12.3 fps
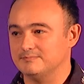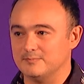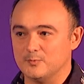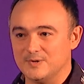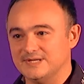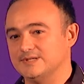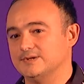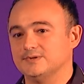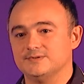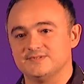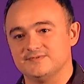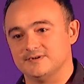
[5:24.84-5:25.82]

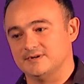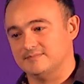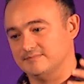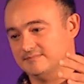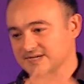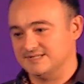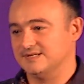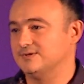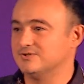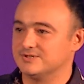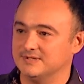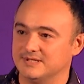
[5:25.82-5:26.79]
windows from
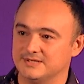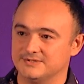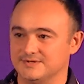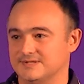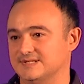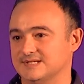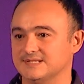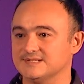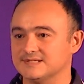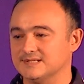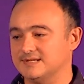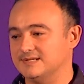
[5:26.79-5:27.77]
execution layer to
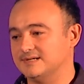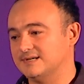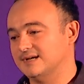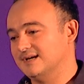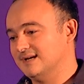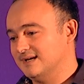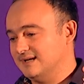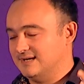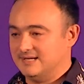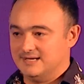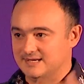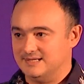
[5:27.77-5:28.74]
consensus layer,
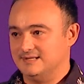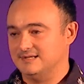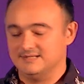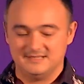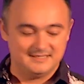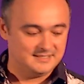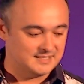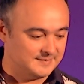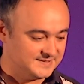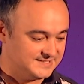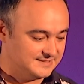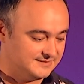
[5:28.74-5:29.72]
and in the
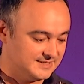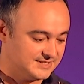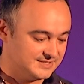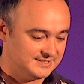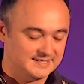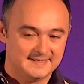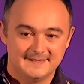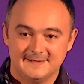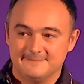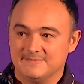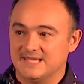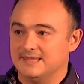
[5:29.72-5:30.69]
opposite direction.
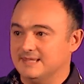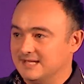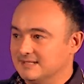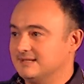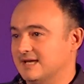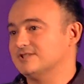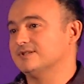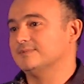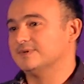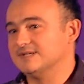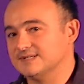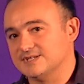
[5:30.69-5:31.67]
And that actually
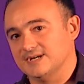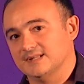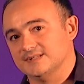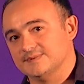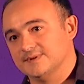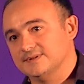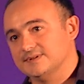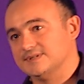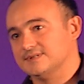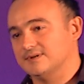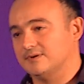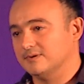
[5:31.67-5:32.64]
brings a challenge,
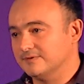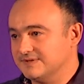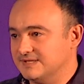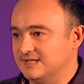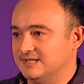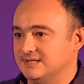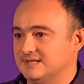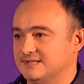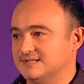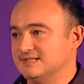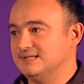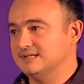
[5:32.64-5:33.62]
because all of the data
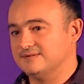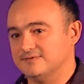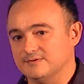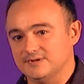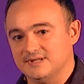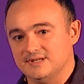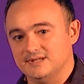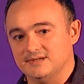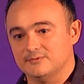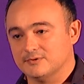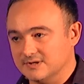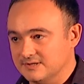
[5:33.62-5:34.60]
that's needed for the
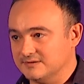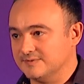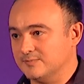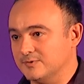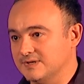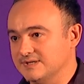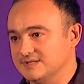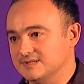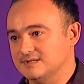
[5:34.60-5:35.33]
Oracle report